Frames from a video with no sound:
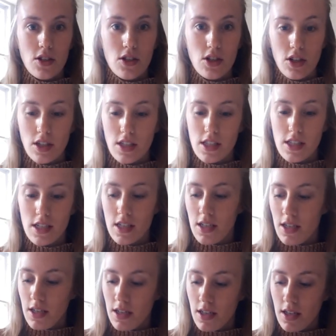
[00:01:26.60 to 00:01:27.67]
just
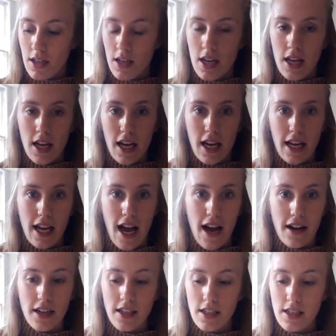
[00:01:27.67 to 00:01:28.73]
a
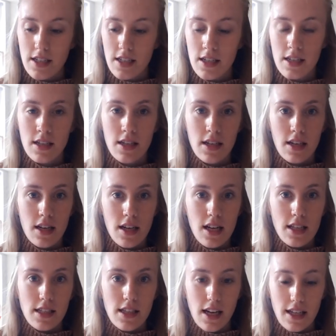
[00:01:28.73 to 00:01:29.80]
carrot,
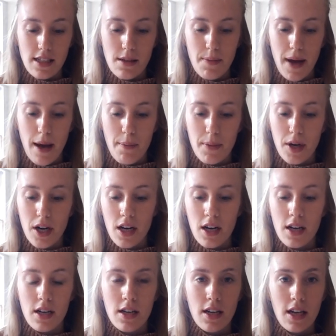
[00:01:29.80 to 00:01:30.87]
a slice of pepper,
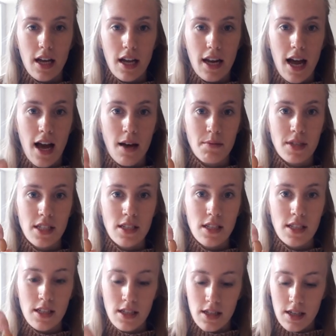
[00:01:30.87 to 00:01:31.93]
an almond,
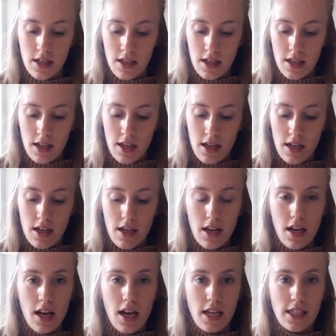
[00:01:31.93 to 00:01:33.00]

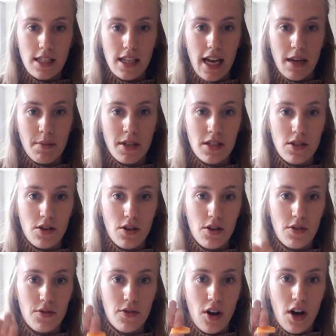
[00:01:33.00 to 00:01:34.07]
a segment
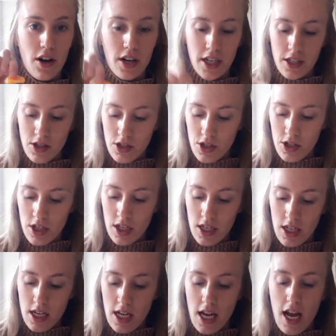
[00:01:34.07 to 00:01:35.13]
of orange,
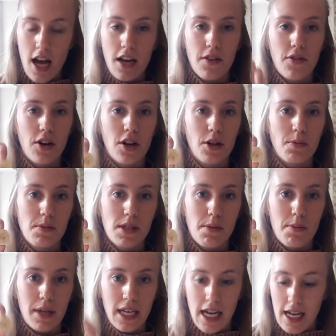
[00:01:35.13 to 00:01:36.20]
and I've cut up some
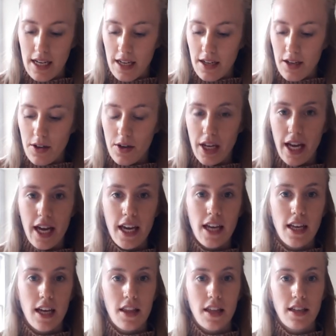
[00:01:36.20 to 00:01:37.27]
banana,
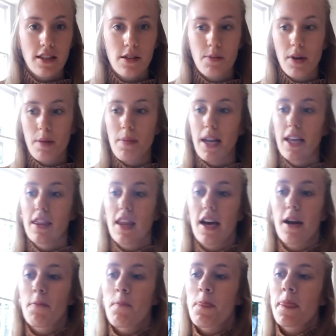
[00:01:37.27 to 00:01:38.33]
okay? And that's on my plate
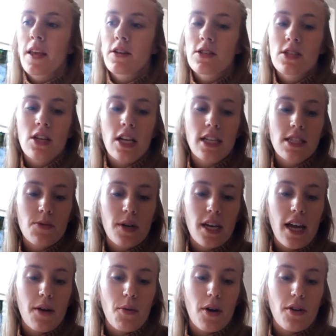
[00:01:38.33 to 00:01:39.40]
there. So let's read
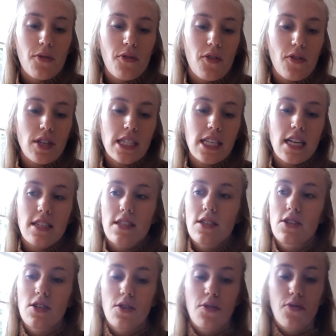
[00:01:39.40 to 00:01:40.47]
out what it says to
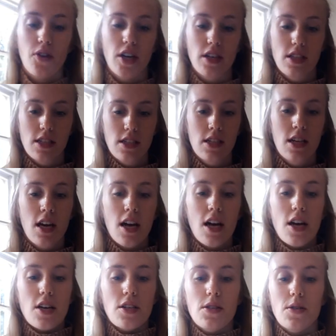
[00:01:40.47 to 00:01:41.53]
do first.
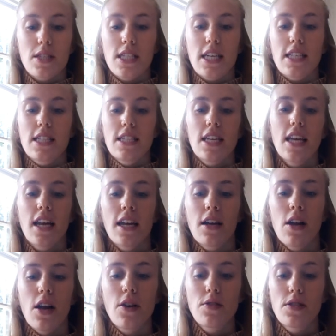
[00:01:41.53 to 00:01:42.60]
So it says, sit and
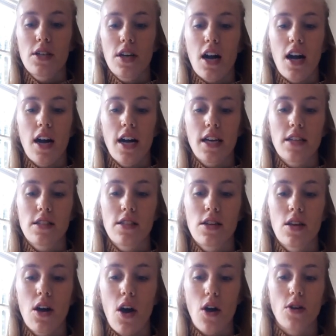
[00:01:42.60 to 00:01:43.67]
close your eyes,
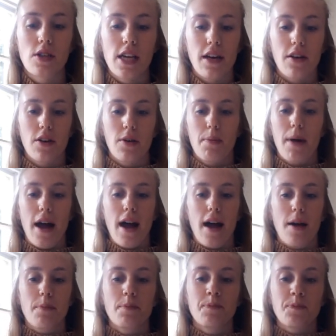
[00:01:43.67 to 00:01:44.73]
hold out your
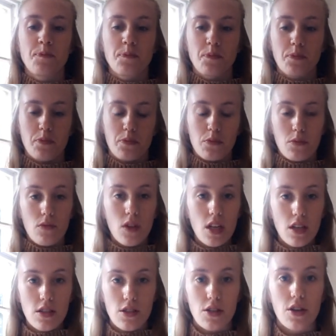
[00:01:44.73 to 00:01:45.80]
palm.
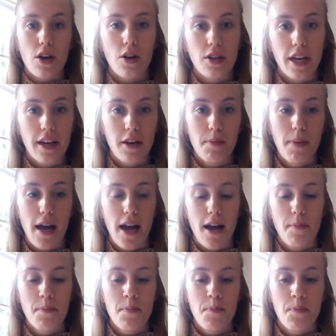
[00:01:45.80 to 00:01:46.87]
So you'd hold out your
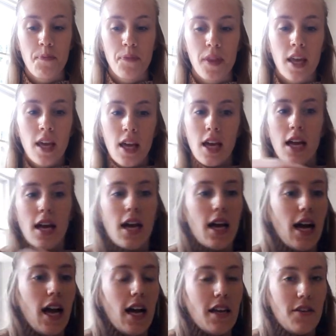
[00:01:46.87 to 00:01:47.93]
palm,
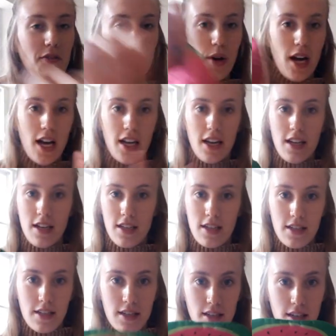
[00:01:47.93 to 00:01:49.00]
and if you had
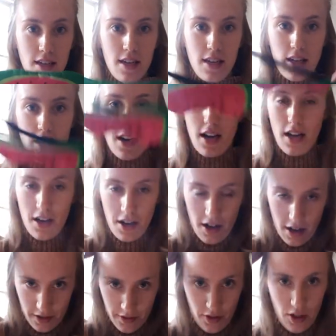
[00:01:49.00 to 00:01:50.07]
an
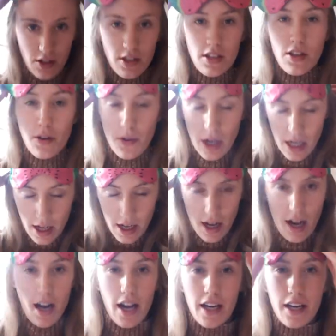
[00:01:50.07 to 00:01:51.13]
iPhone, so
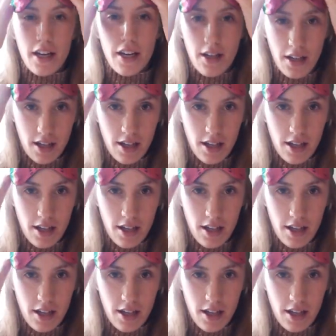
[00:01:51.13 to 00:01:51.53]
I'm gonna